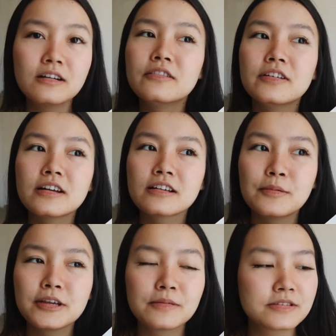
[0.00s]
of it
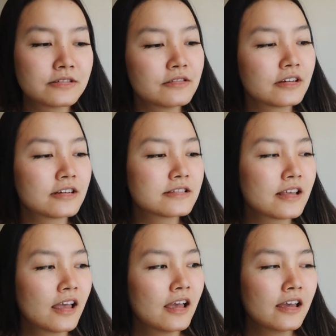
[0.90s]
coming up soon because
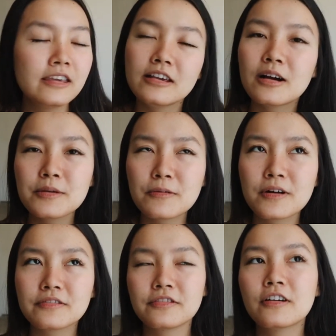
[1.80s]
he got me
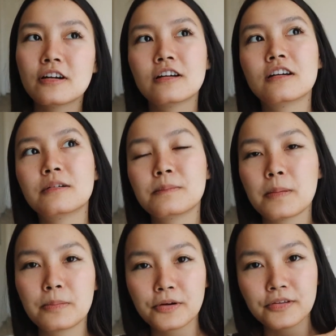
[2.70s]
one for my
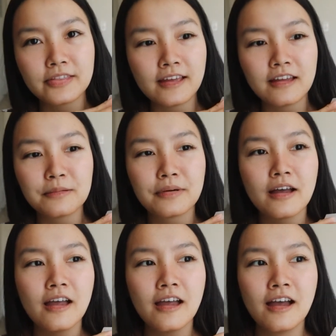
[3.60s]
birthday,
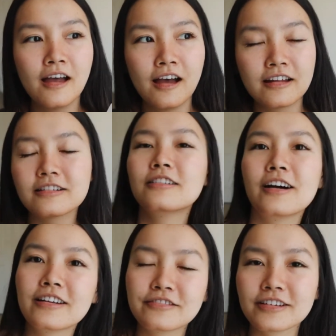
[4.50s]
but I don't know,
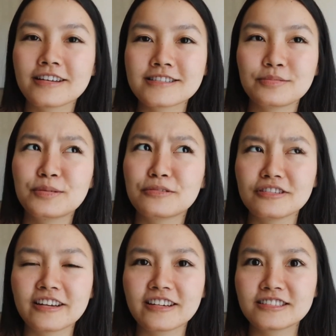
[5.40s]
I didn't realize that people
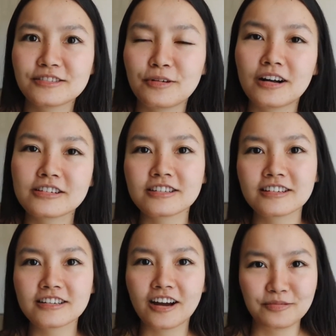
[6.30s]
like to watch
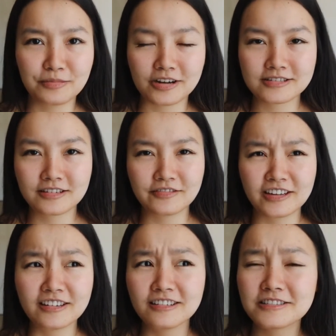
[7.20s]
like unboxing
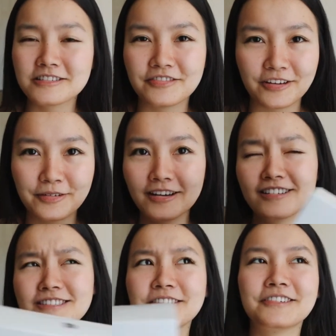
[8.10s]
videos of
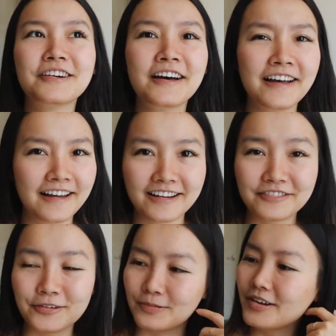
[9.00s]
iPads, so I didn't
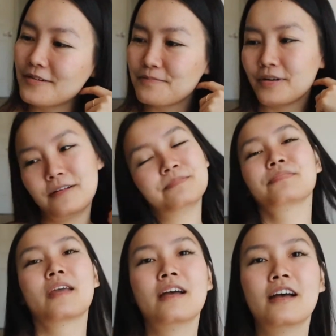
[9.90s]
film one, but
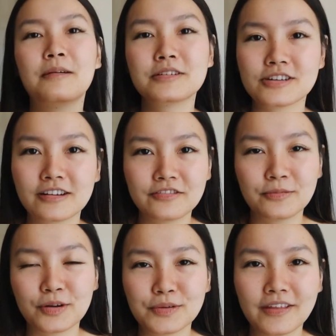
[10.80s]
I'm gonna try to
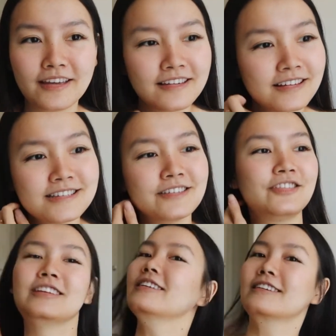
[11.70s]
film one with his if
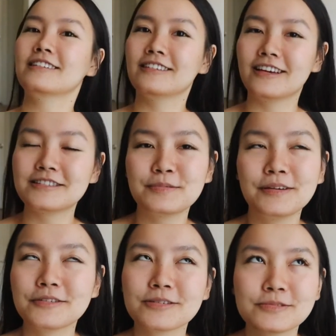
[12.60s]
he like lets me,
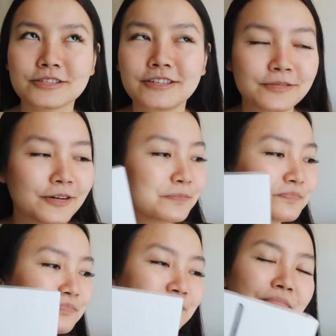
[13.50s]
which I'm sure he will.
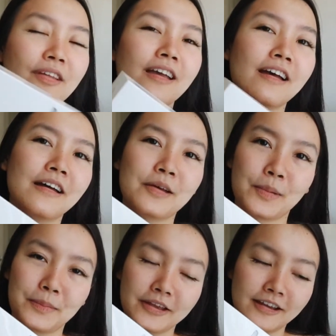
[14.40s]

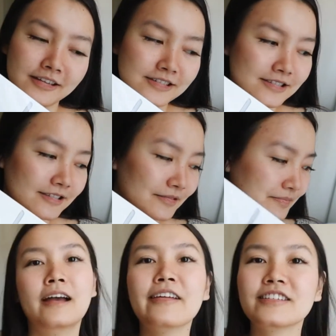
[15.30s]
But yes.
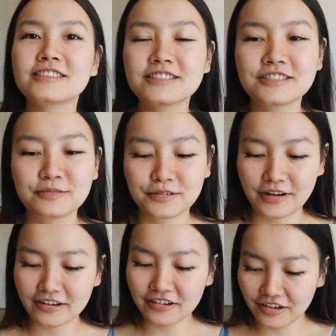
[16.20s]
And then this is super
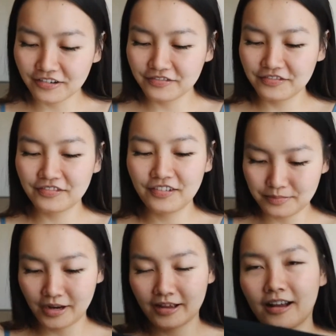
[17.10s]
random,
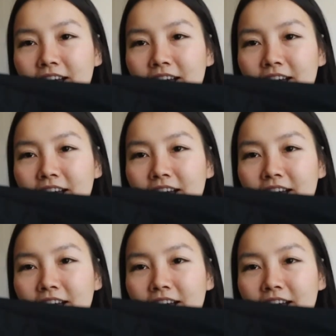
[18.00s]
but I got